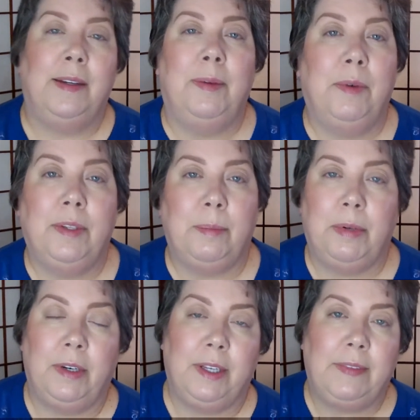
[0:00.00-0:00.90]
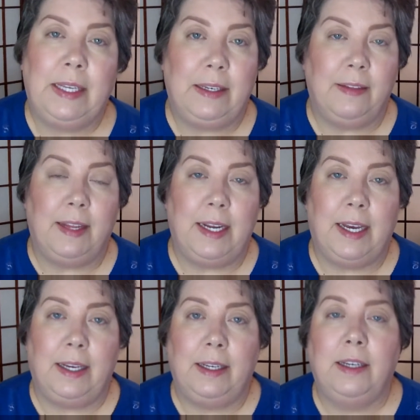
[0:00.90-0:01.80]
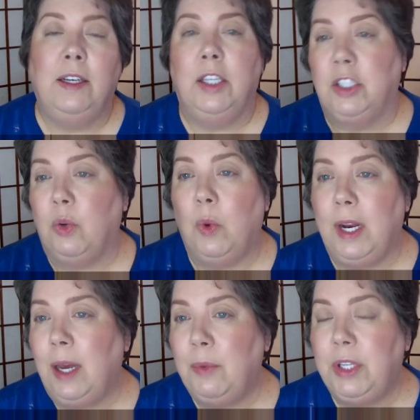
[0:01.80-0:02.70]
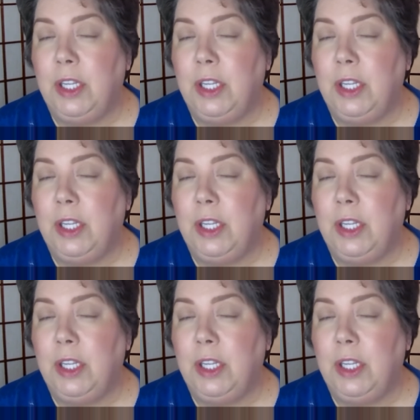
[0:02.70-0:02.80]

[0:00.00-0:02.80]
It wasn't pretty at the end of the day. So what I would